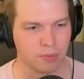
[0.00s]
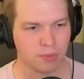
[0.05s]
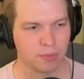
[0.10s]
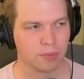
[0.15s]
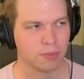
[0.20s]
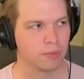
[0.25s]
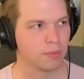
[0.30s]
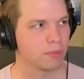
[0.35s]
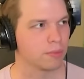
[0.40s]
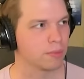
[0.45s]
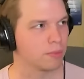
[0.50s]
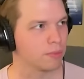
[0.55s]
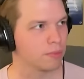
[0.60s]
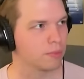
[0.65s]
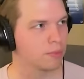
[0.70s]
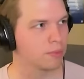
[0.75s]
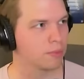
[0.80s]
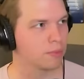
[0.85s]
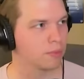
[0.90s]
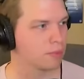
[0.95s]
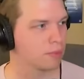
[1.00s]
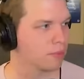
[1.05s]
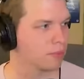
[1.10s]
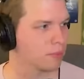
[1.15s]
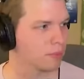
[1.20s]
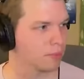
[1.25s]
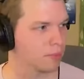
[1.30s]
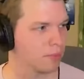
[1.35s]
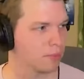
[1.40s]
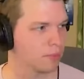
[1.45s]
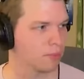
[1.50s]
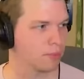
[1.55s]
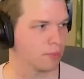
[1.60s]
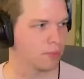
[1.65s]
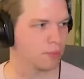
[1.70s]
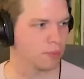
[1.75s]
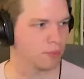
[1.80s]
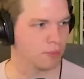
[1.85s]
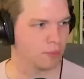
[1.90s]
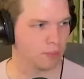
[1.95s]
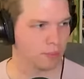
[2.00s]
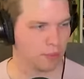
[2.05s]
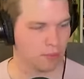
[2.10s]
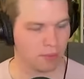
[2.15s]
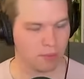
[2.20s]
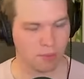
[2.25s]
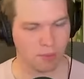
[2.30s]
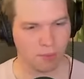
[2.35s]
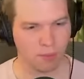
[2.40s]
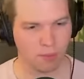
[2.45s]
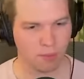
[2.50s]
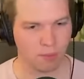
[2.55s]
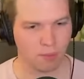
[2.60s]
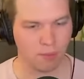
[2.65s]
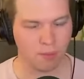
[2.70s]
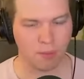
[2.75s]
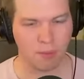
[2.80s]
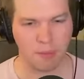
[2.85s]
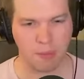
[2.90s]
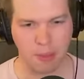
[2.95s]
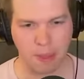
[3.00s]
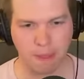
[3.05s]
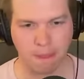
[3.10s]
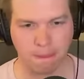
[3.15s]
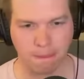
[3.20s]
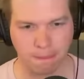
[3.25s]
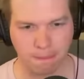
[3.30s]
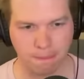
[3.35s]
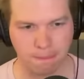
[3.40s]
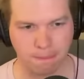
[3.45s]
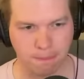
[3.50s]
[no speech]